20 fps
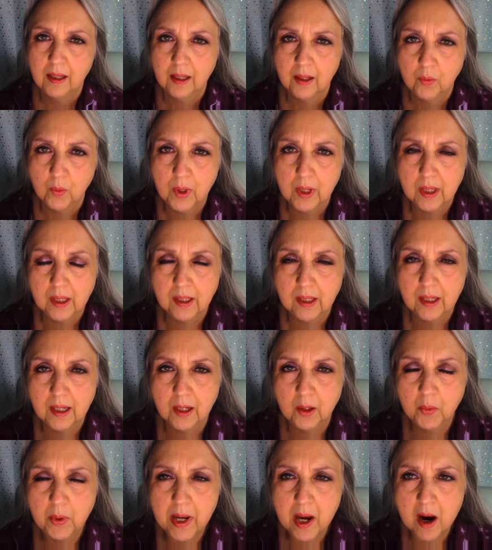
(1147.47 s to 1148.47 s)
Well,
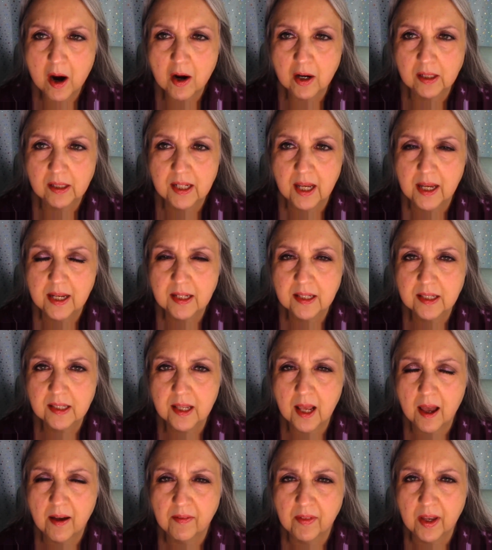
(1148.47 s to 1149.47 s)
here we are at day
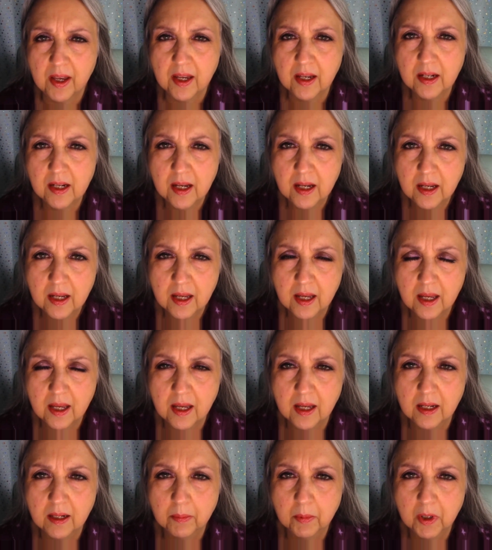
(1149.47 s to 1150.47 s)
7,
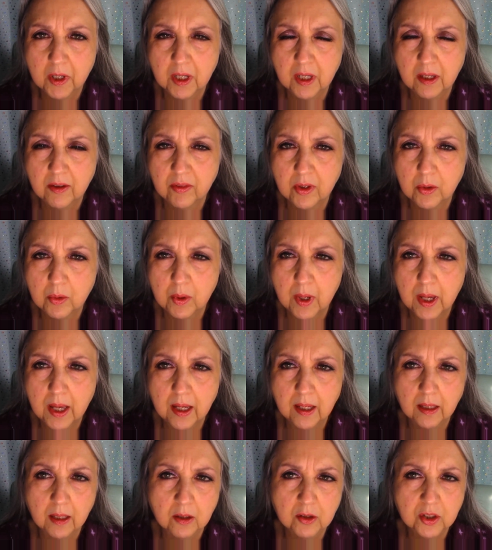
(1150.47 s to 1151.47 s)
and I'm going to give you a
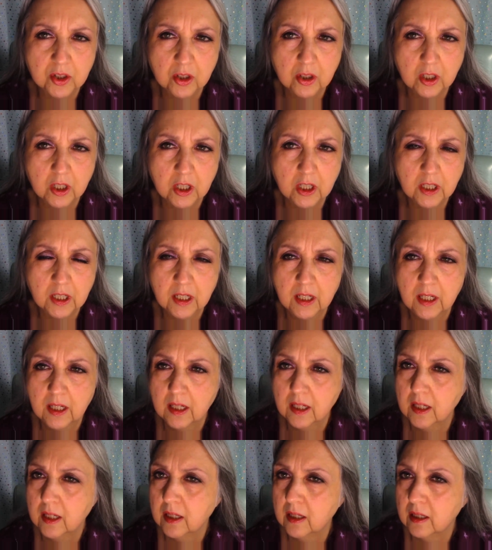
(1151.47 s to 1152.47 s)
closer look
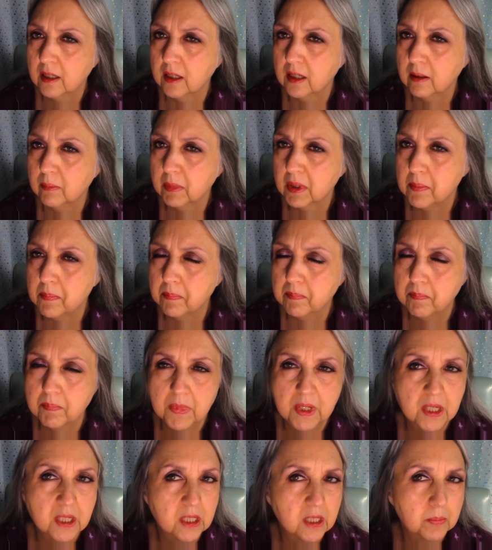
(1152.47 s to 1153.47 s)
at my
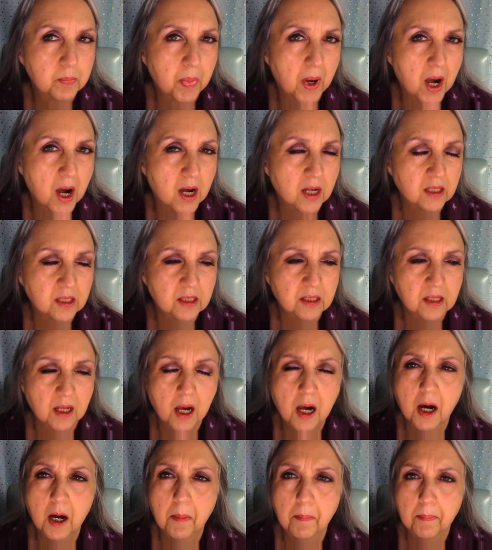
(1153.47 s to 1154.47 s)
spots.
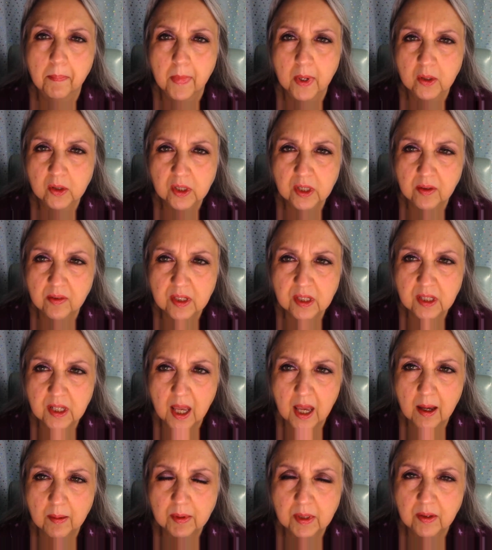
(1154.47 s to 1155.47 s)
Most of the
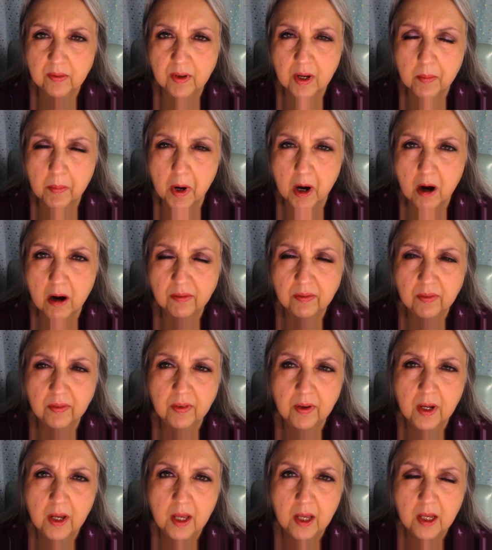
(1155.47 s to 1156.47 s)
scabs have come off,
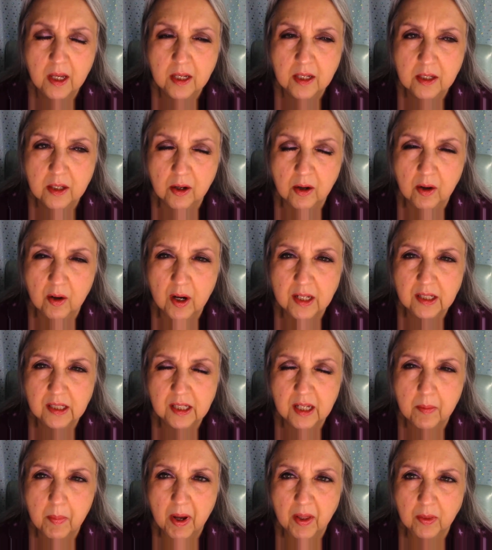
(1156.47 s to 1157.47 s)
so I'd
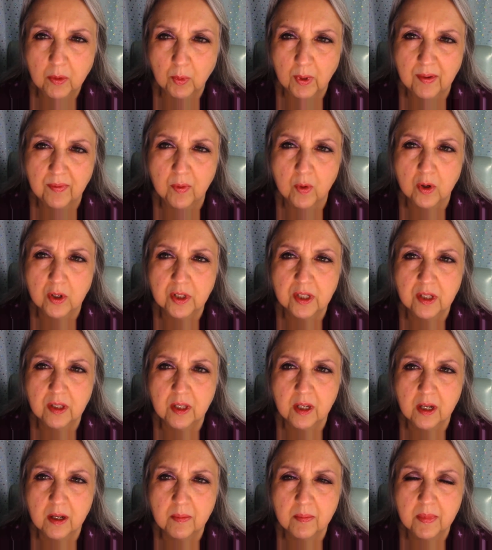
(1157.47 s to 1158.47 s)
say about 3/4 of
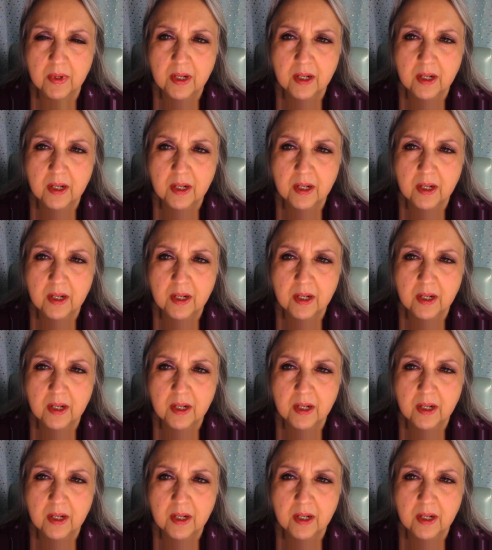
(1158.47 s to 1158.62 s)
them.